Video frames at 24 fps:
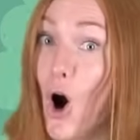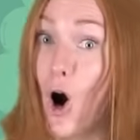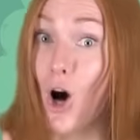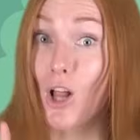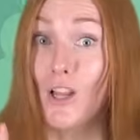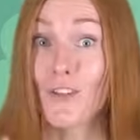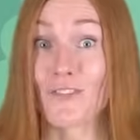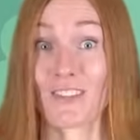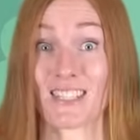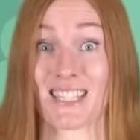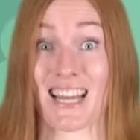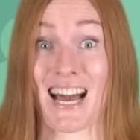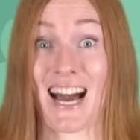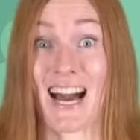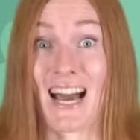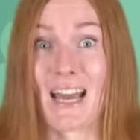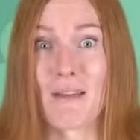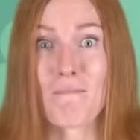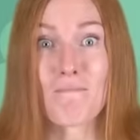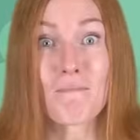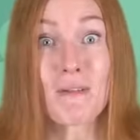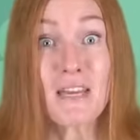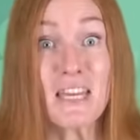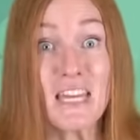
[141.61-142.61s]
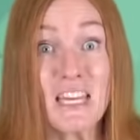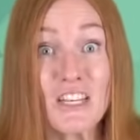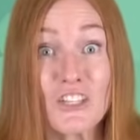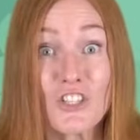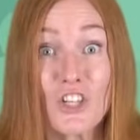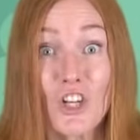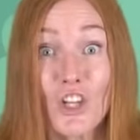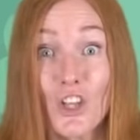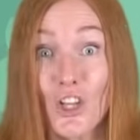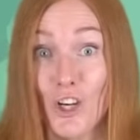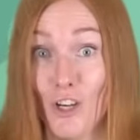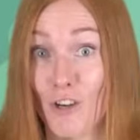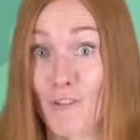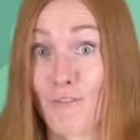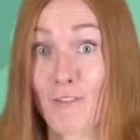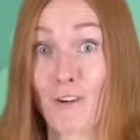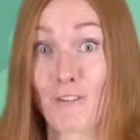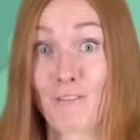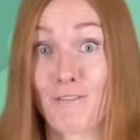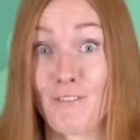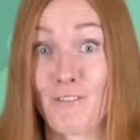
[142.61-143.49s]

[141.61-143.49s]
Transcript: all of the time, is to look for